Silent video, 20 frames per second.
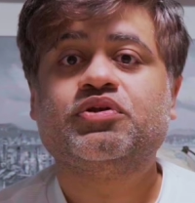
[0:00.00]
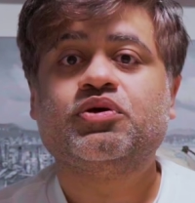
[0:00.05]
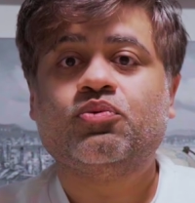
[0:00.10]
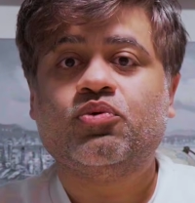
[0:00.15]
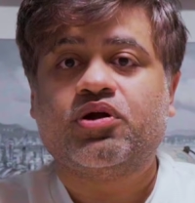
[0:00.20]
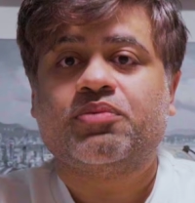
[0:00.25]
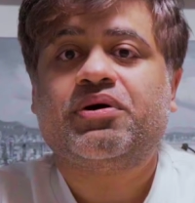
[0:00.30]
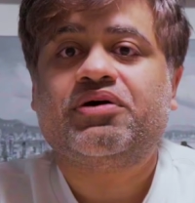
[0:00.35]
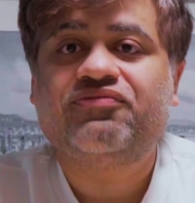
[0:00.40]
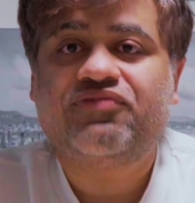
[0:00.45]

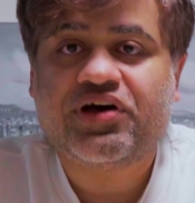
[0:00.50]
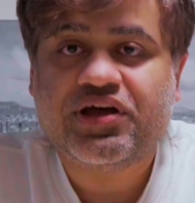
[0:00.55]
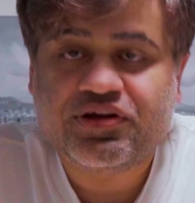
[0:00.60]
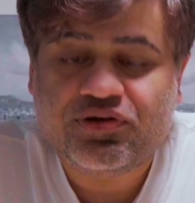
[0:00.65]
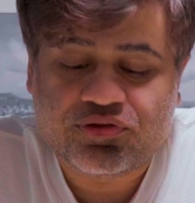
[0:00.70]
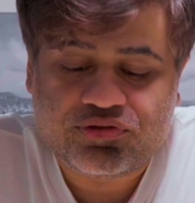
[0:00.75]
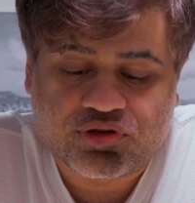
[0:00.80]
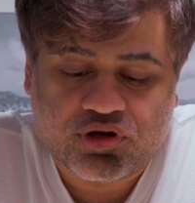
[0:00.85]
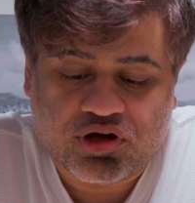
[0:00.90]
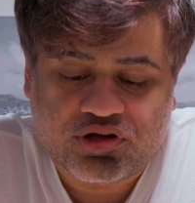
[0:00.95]
what are my
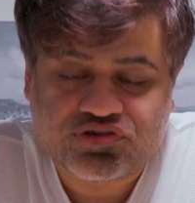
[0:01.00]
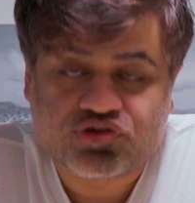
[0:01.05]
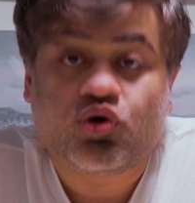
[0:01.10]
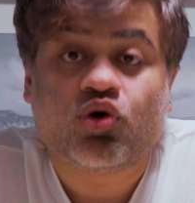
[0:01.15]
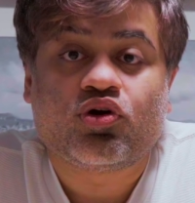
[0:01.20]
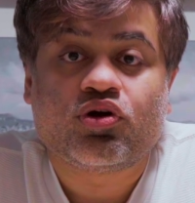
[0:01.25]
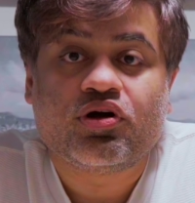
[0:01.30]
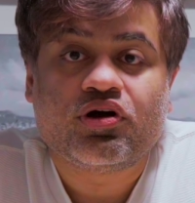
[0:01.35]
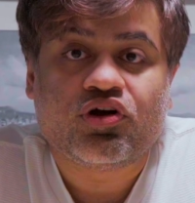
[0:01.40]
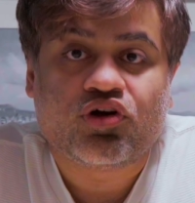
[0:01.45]
final thoughts
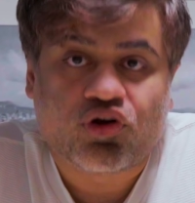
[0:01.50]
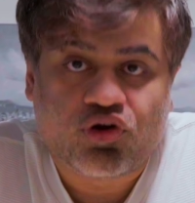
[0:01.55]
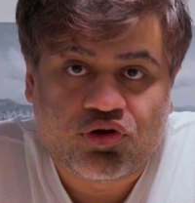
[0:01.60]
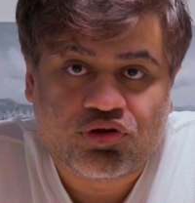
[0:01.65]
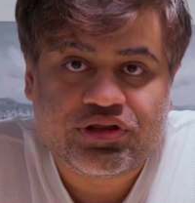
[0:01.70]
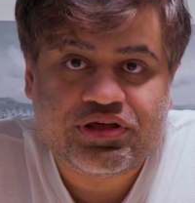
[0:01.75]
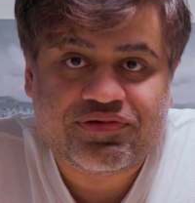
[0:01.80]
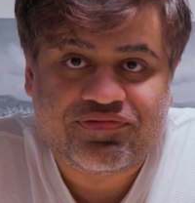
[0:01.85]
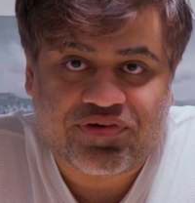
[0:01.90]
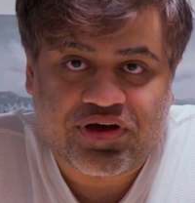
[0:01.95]
or
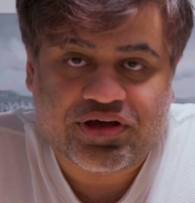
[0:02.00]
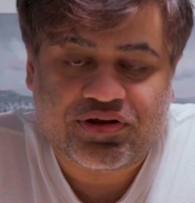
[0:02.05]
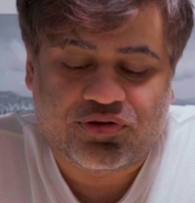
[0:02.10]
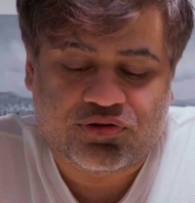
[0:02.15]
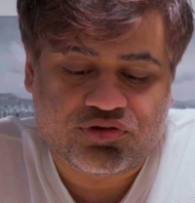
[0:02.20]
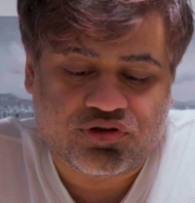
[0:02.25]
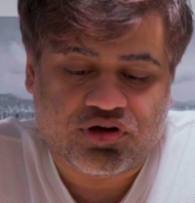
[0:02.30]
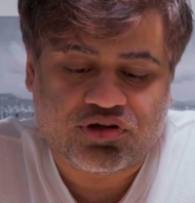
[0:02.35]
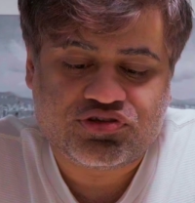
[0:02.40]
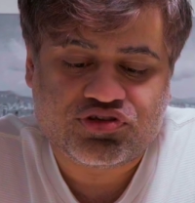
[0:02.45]
early final
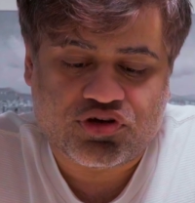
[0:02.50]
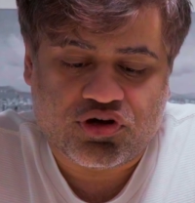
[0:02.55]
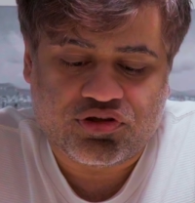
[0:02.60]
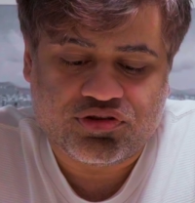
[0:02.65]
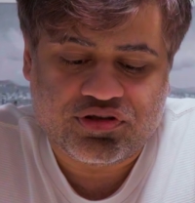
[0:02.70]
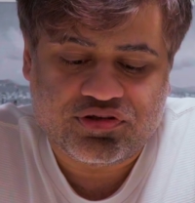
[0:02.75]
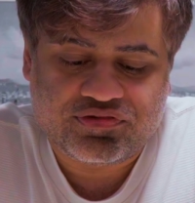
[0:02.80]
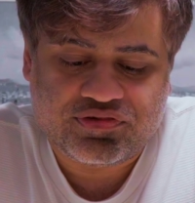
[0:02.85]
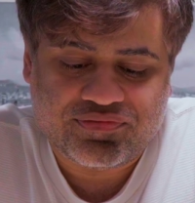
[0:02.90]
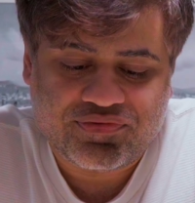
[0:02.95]
thoughts on
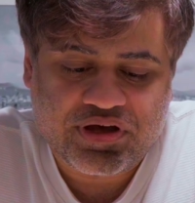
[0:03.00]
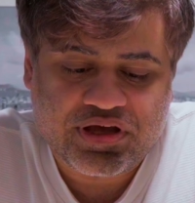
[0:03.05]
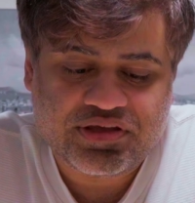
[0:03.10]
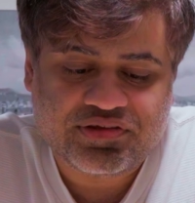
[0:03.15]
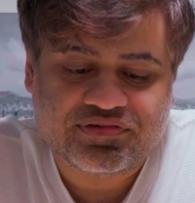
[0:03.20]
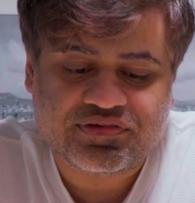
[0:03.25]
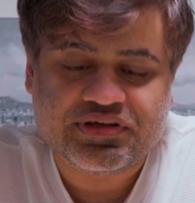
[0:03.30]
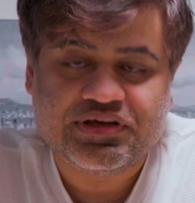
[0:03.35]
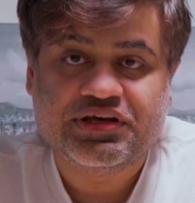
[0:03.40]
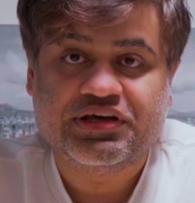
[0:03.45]
this
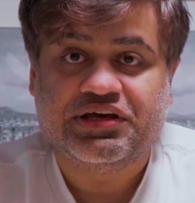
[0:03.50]
device?